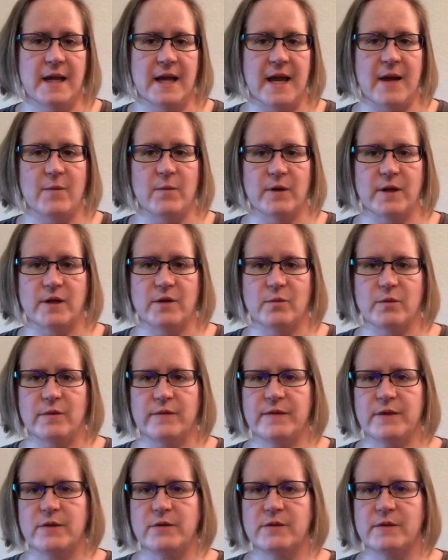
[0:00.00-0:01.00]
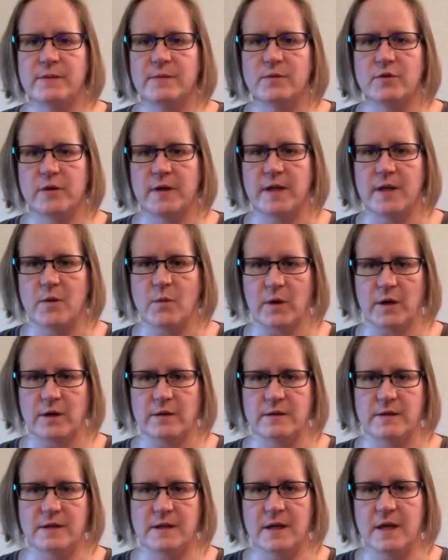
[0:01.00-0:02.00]
and we're going to review some tricky
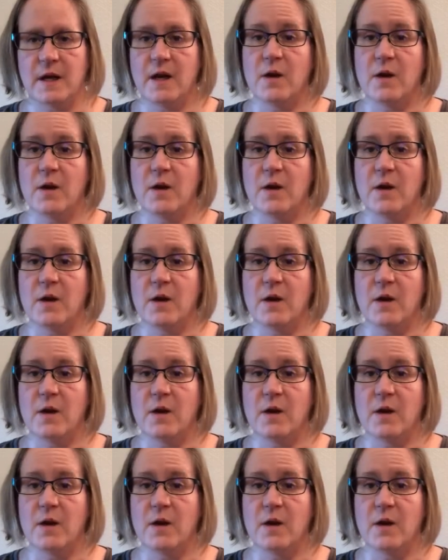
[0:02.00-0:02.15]
words.